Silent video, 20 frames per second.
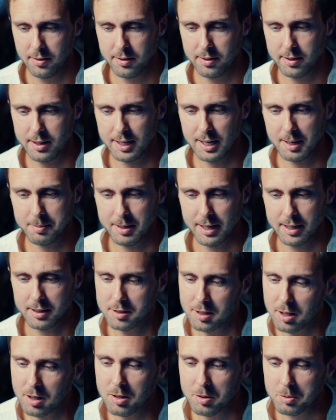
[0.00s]
Then I'm like,
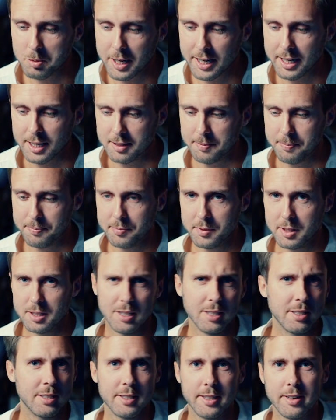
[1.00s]
no, wait,
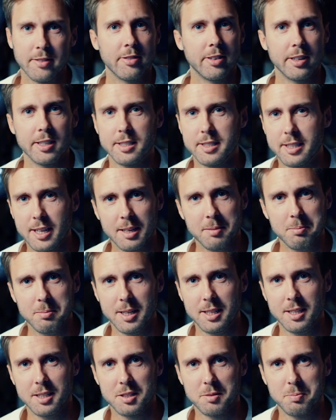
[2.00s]
just sing for 10
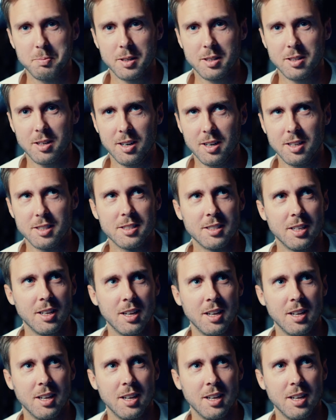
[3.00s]
minutes because